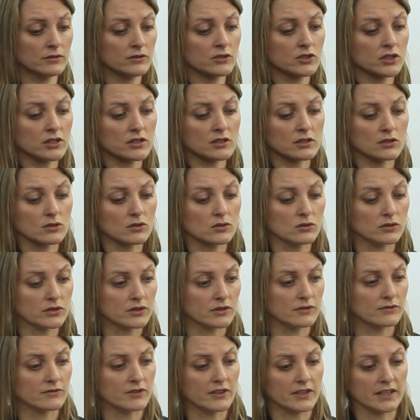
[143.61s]
just across
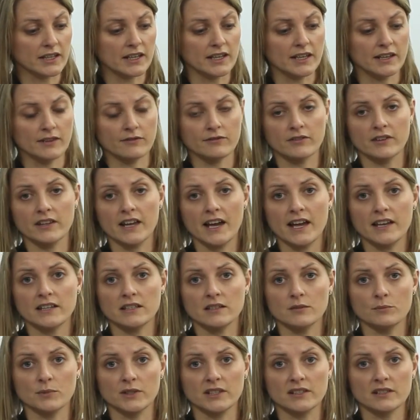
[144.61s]
the front here for the head
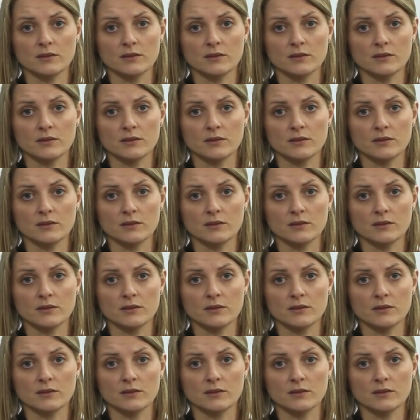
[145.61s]
to be